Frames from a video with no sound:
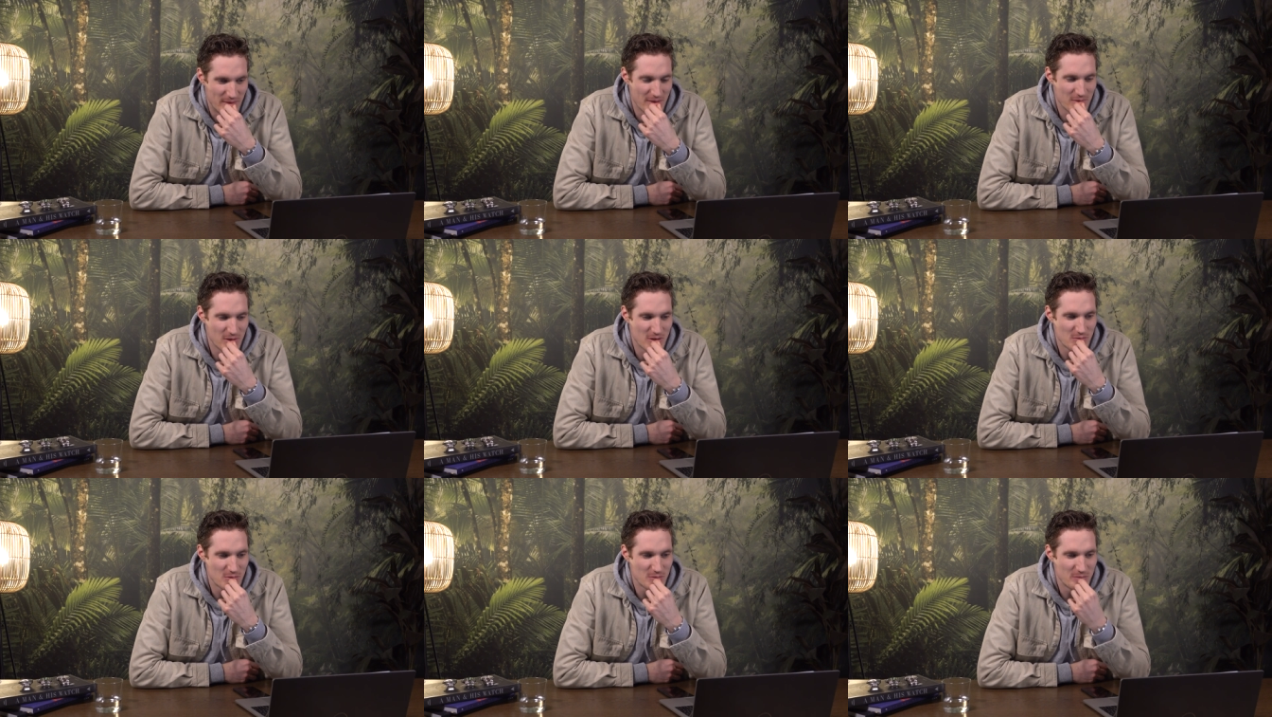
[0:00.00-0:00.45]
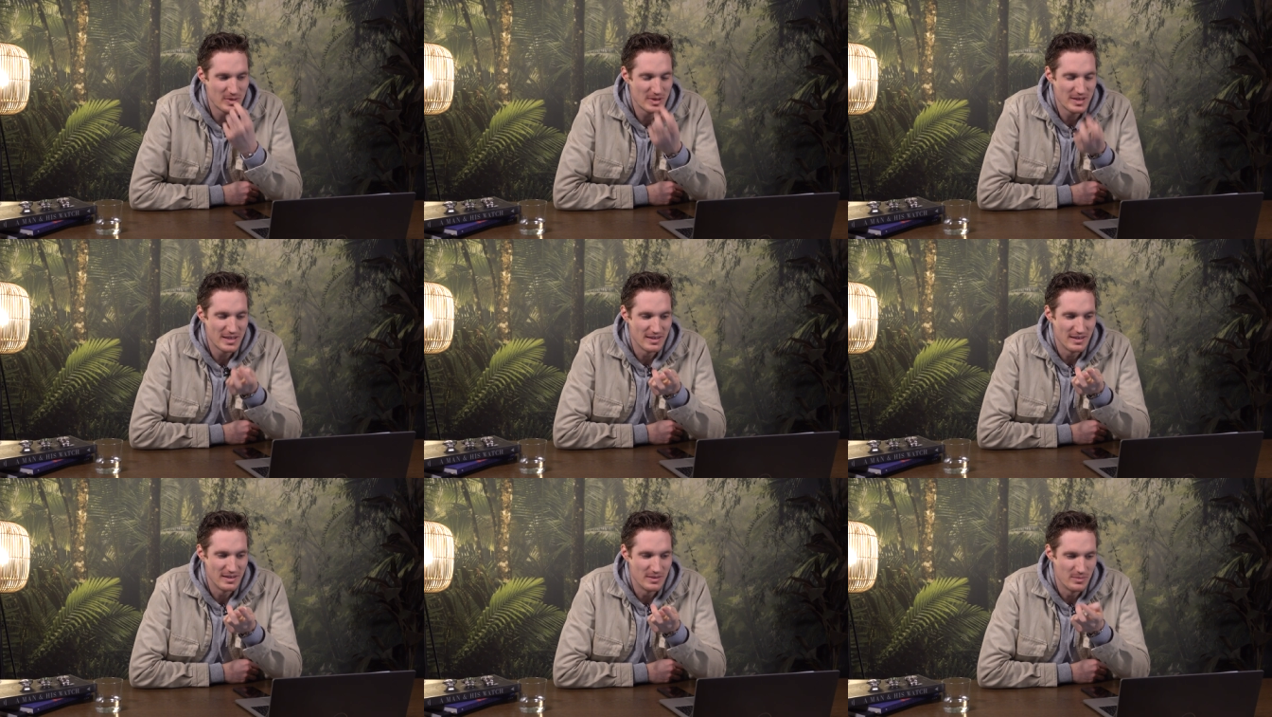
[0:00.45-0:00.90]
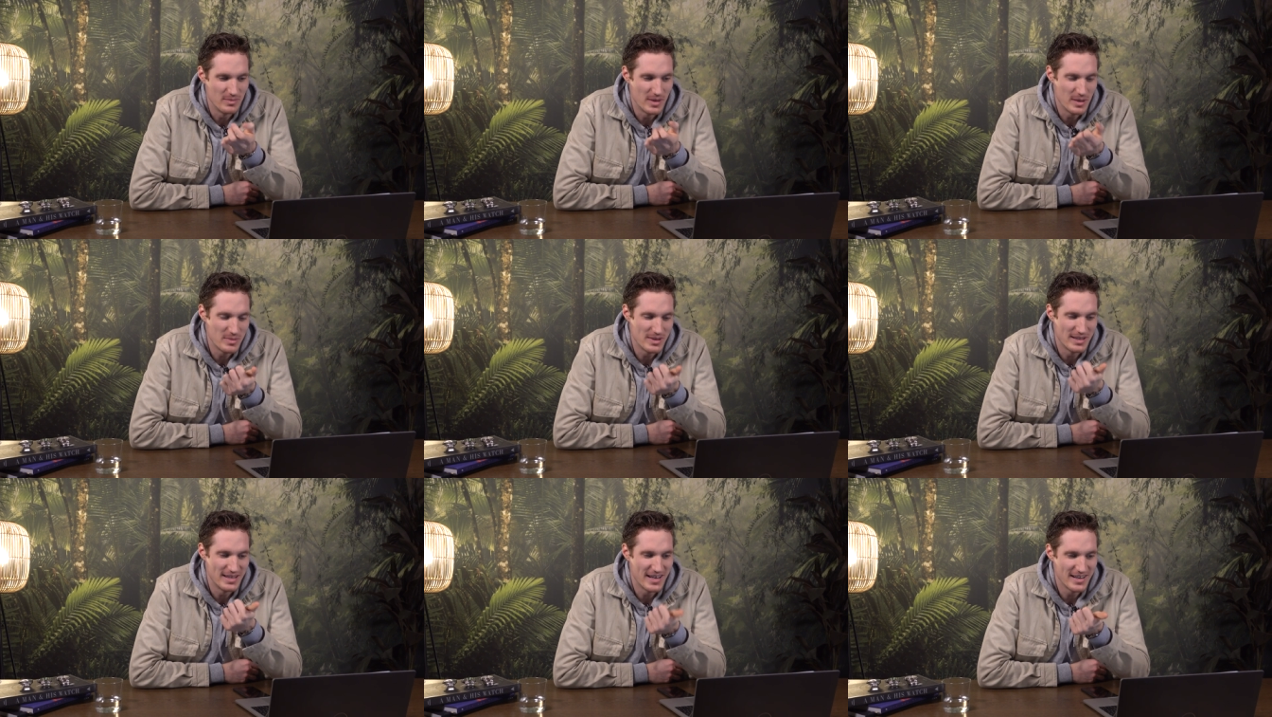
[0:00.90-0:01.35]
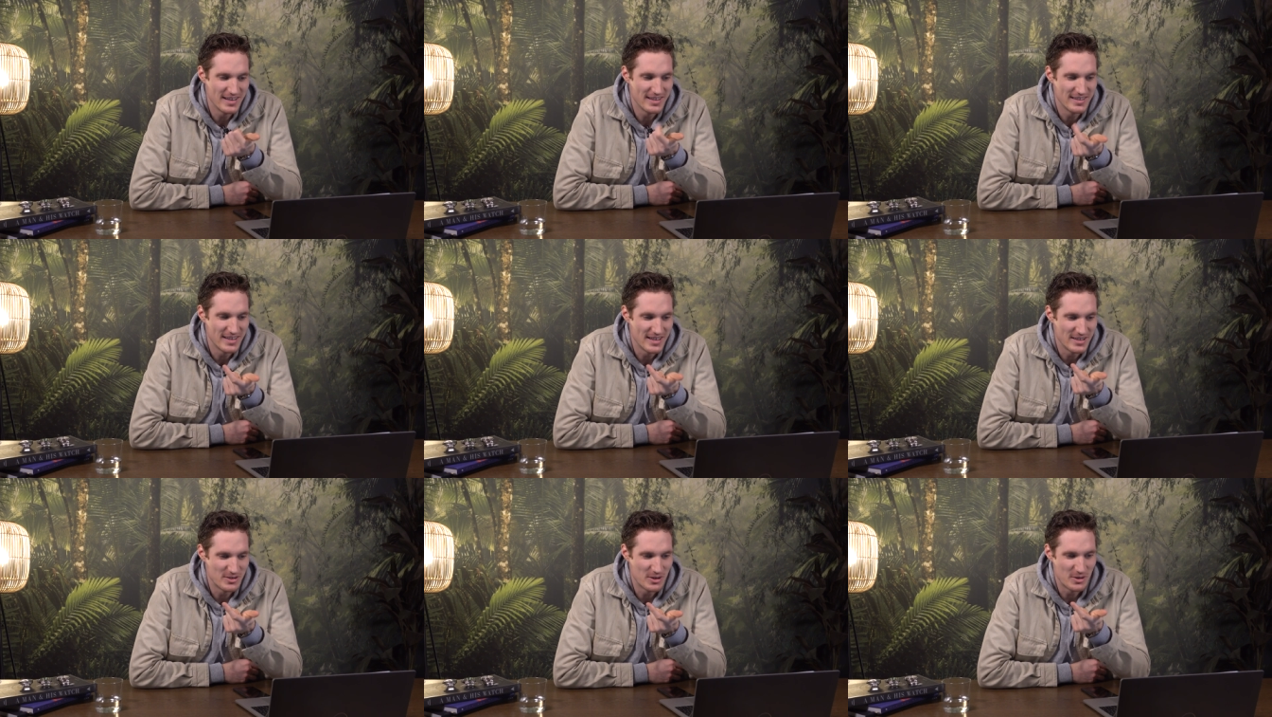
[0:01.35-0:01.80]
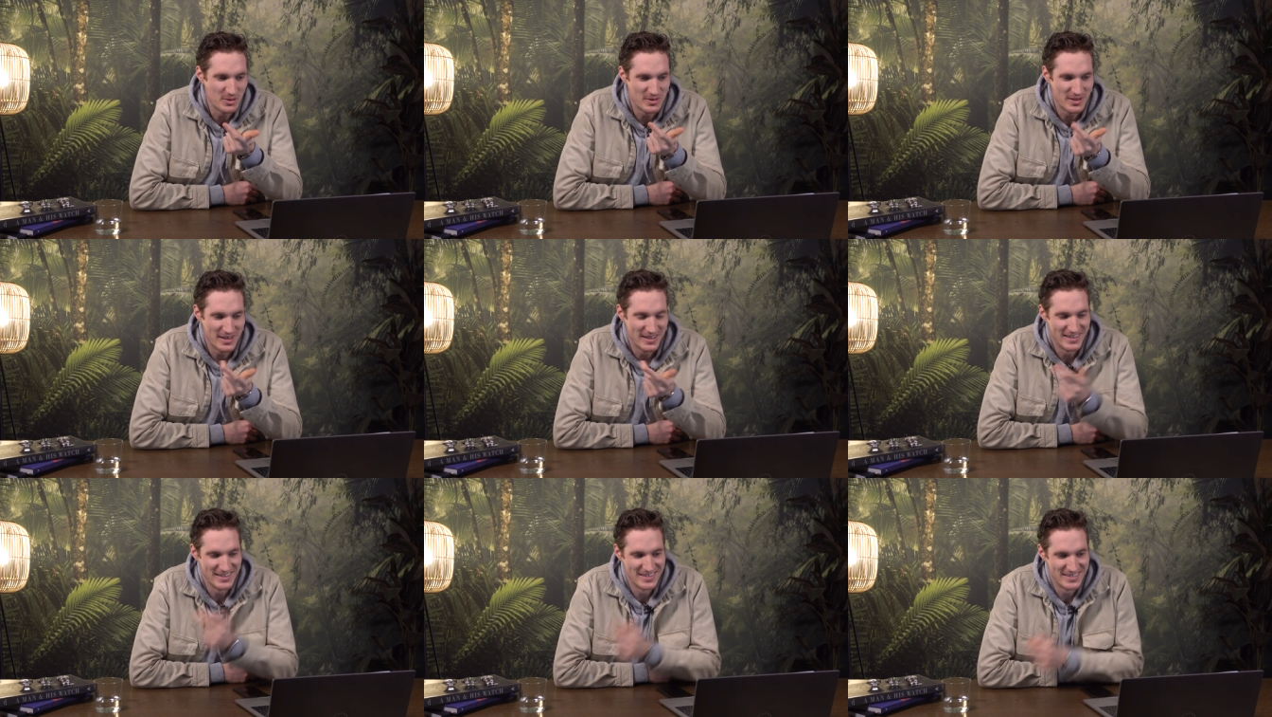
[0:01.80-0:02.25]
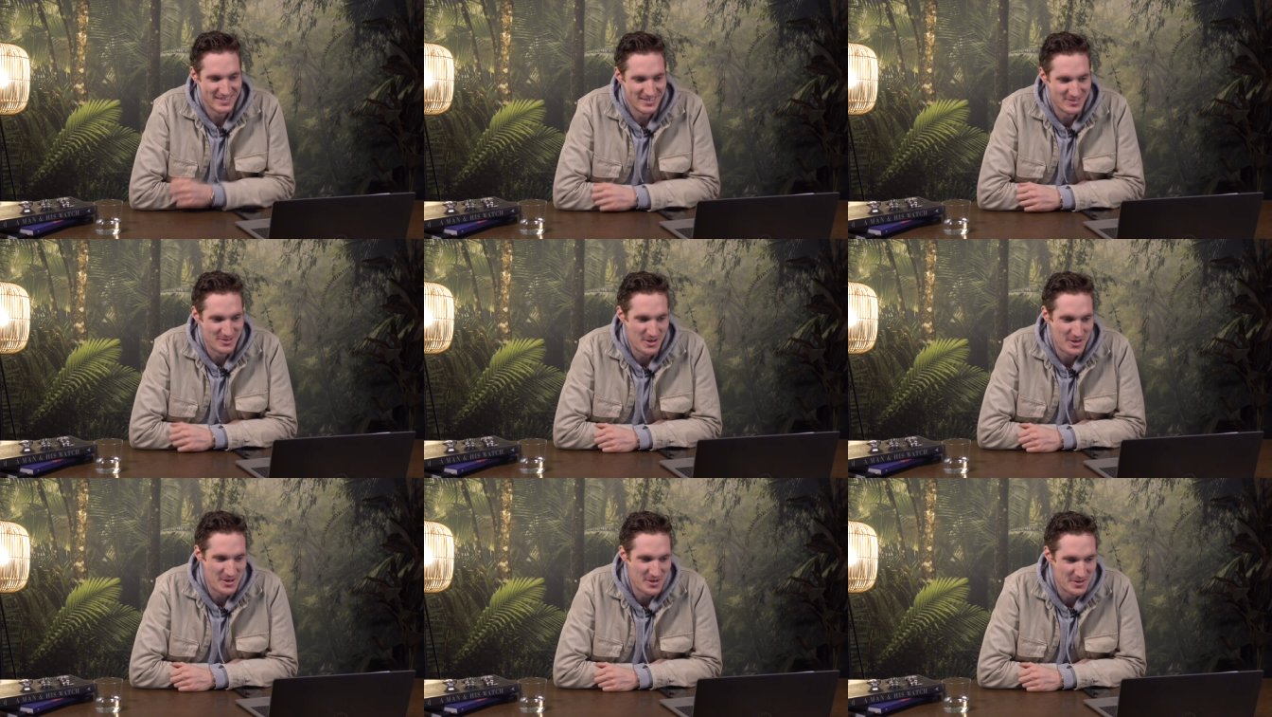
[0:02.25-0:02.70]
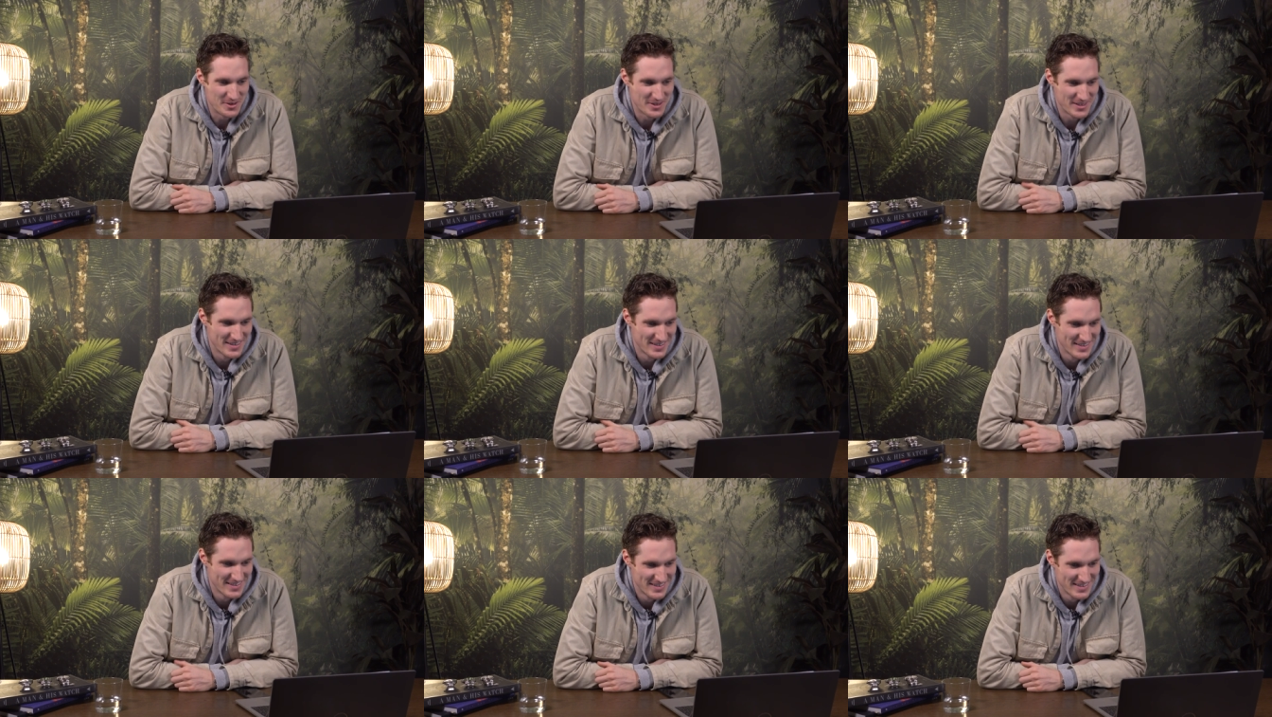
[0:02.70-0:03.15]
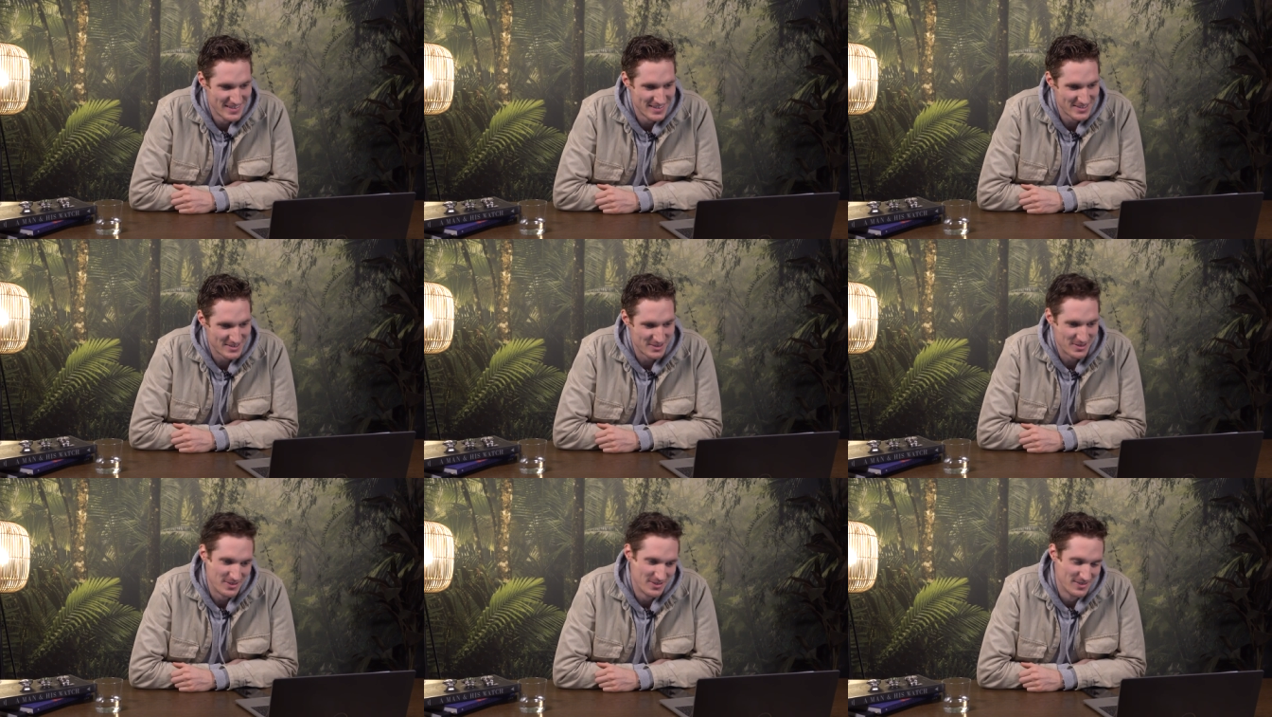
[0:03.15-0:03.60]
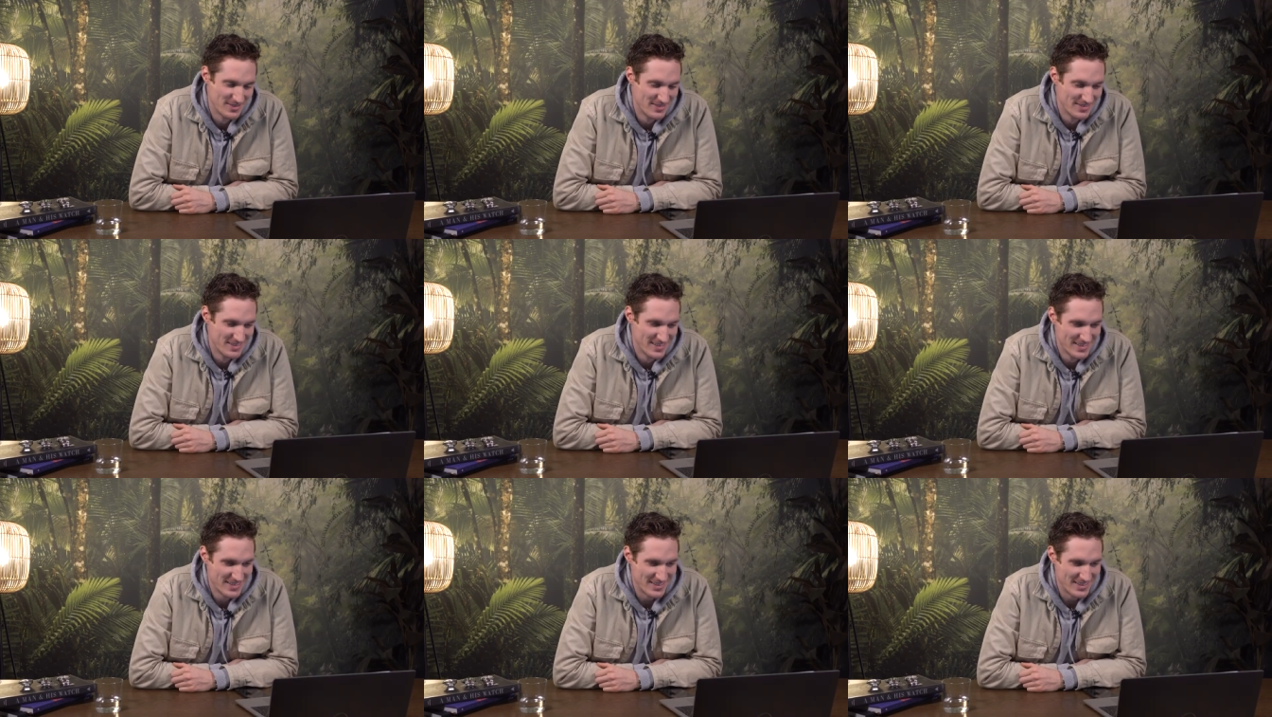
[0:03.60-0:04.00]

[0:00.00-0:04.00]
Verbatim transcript: My watch would be maybe Lange, Daytona and the Royal Oak. So